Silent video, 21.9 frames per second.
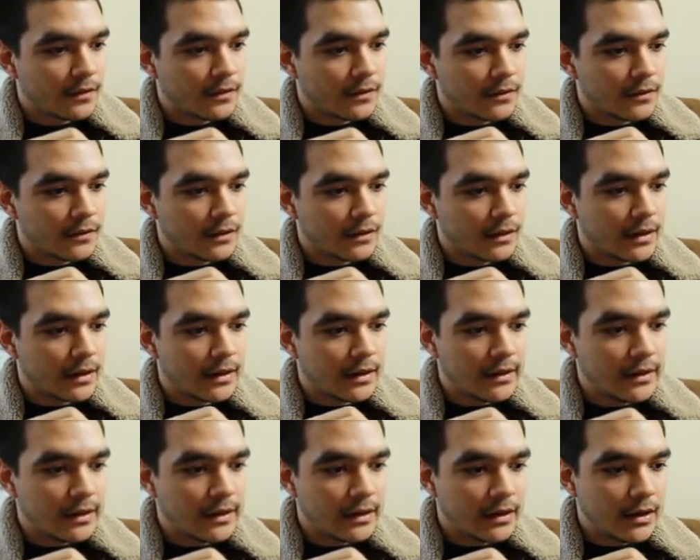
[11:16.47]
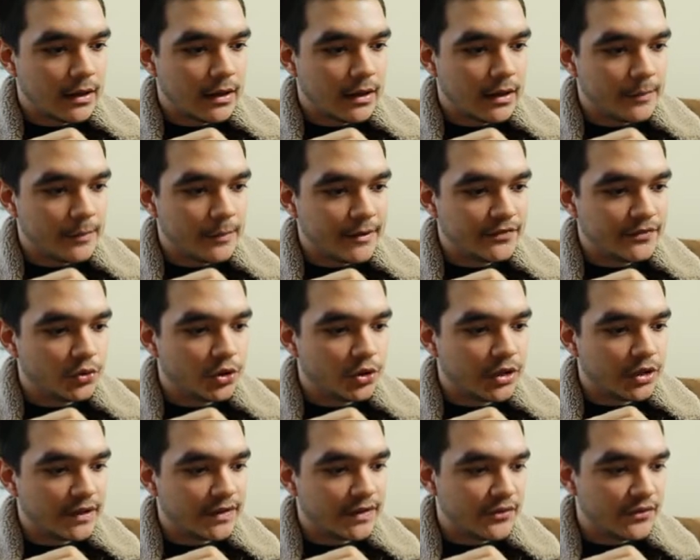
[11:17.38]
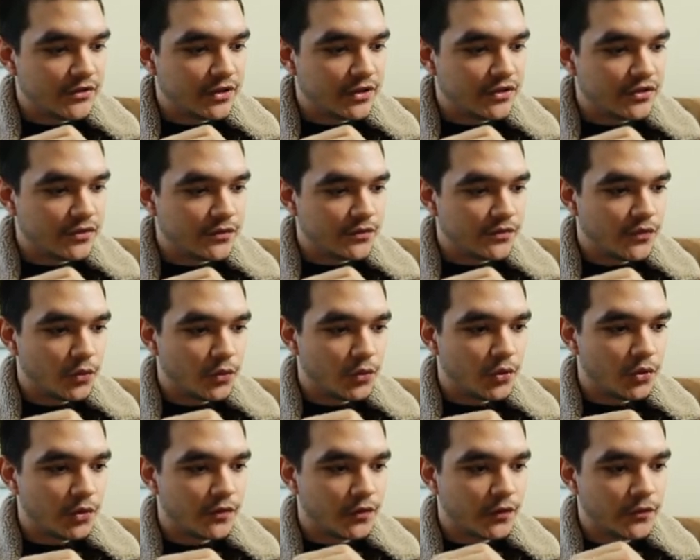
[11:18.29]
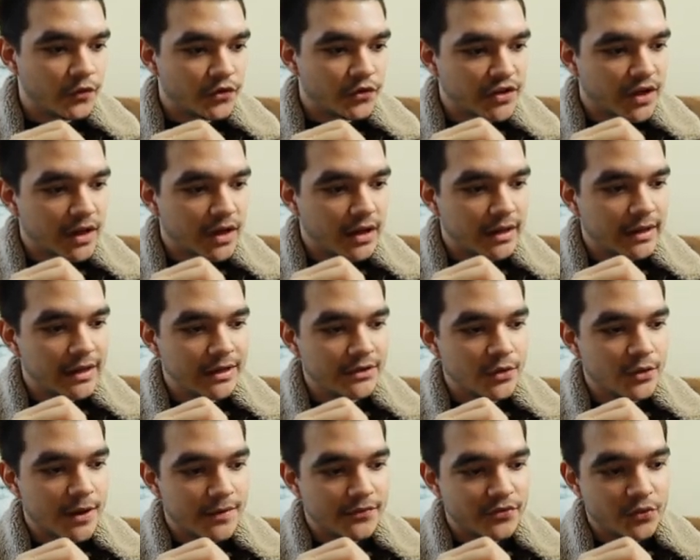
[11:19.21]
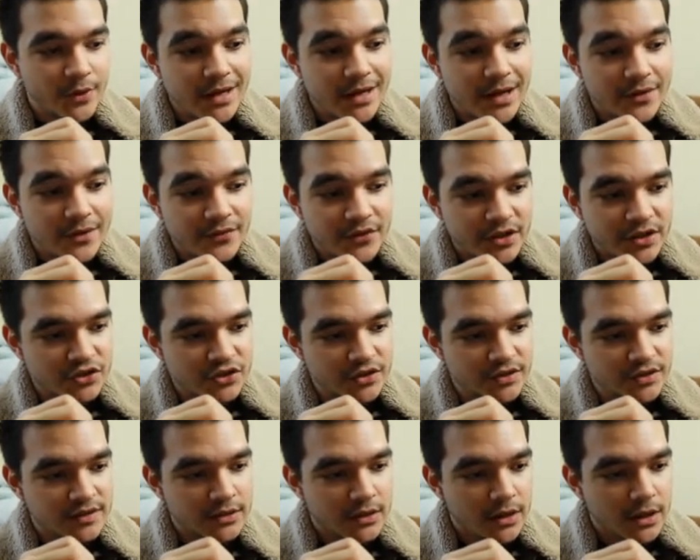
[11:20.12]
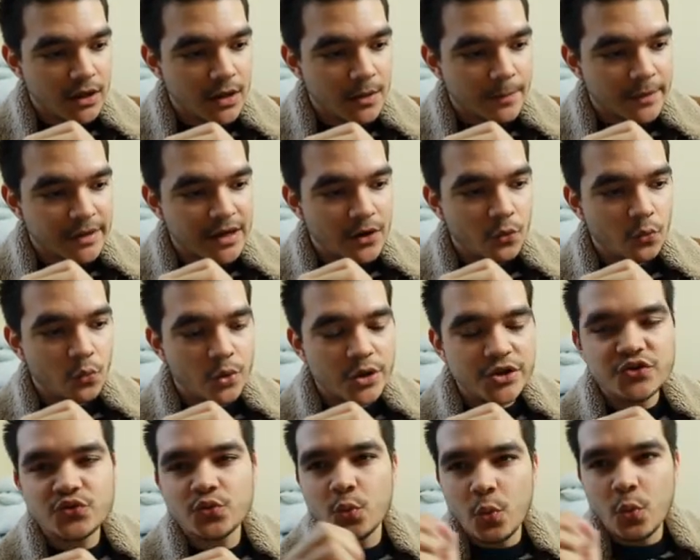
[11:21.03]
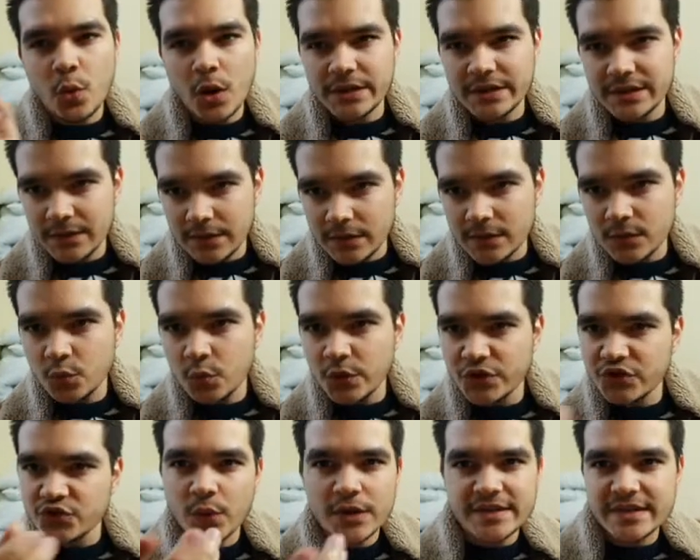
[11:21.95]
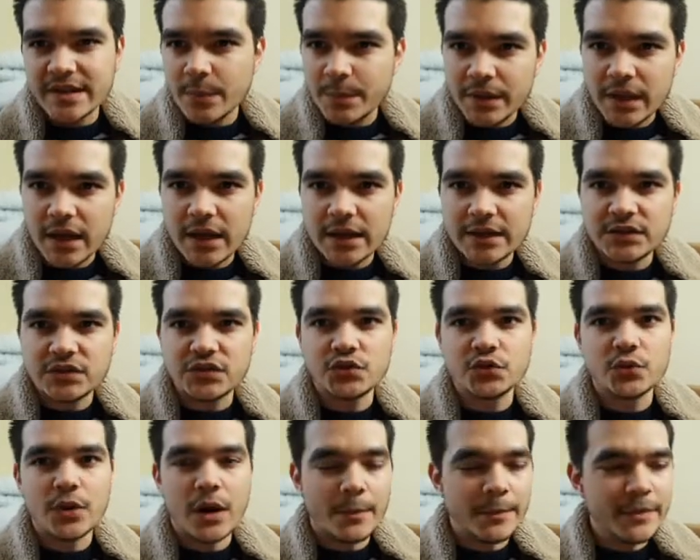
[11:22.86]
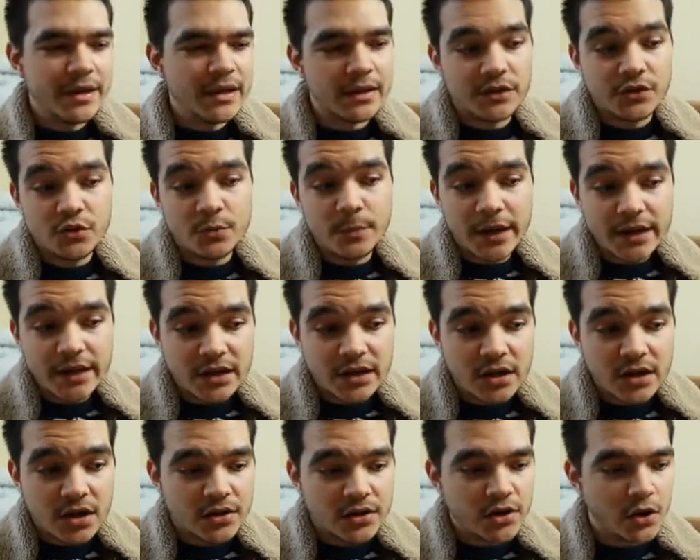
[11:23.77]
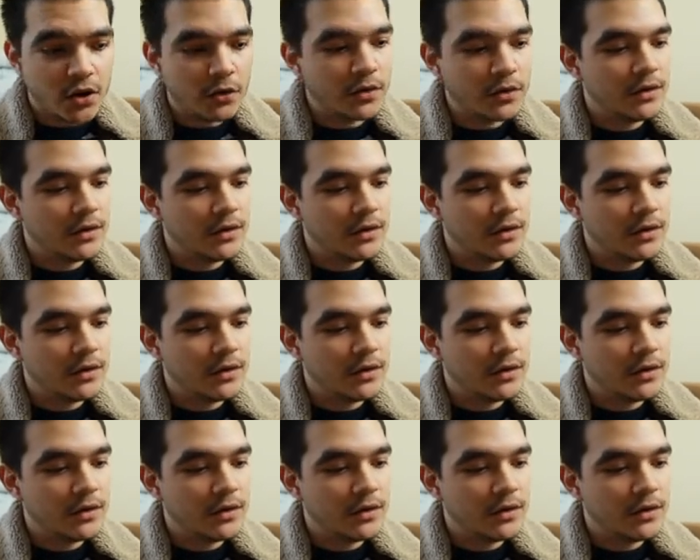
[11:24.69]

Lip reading: Khalla. I mean, if you look at the definition for Fusha, again, you have three definitions. But now, which ones apply to Amiya? You might not know.